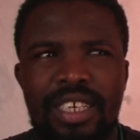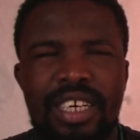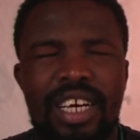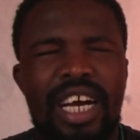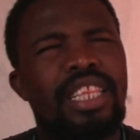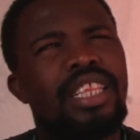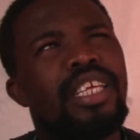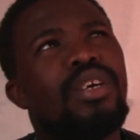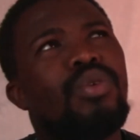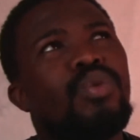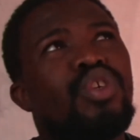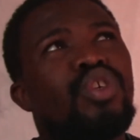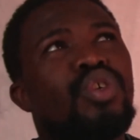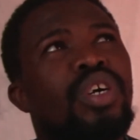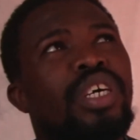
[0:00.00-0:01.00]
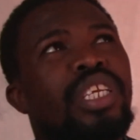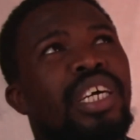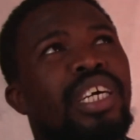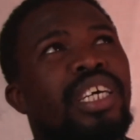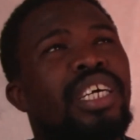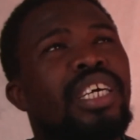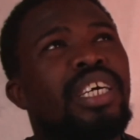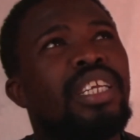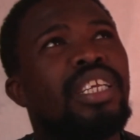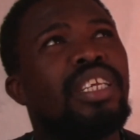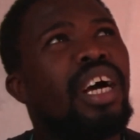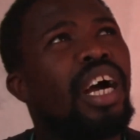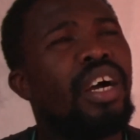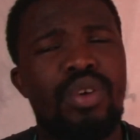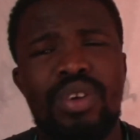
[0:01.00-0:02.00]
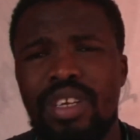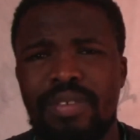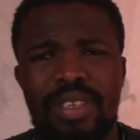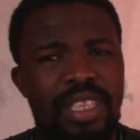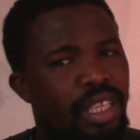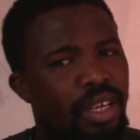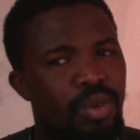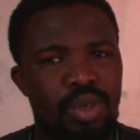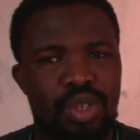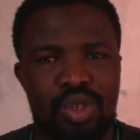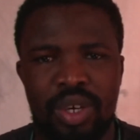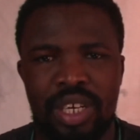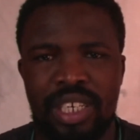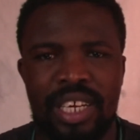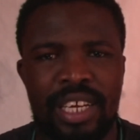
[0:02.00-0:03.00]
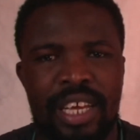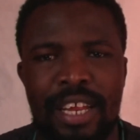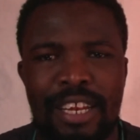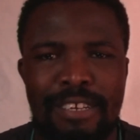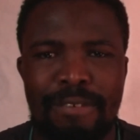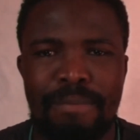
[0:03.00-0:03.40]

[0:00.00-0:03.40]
I think we saw it again. I don't even think we saw it again.